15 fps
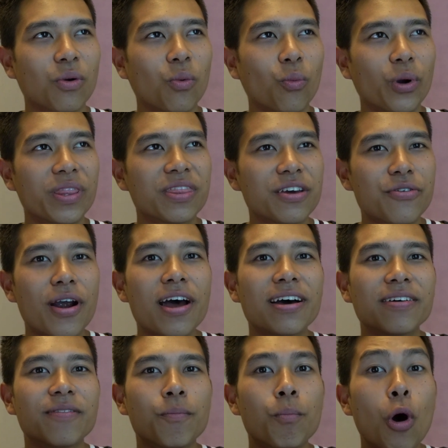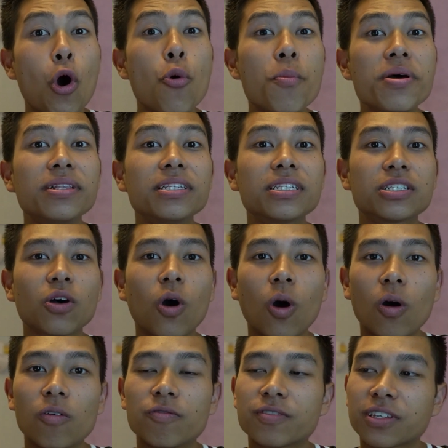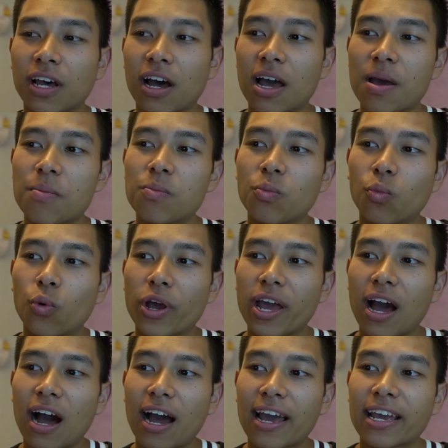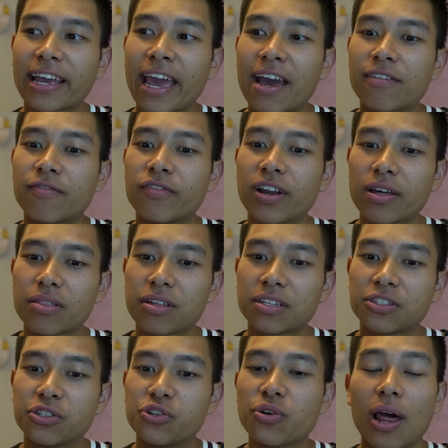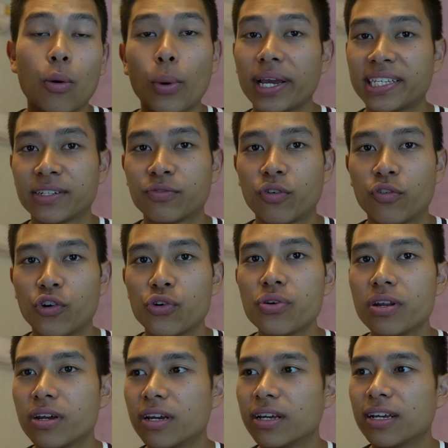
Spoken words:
when there are moments of time where I have nothing to do, like waiting for food,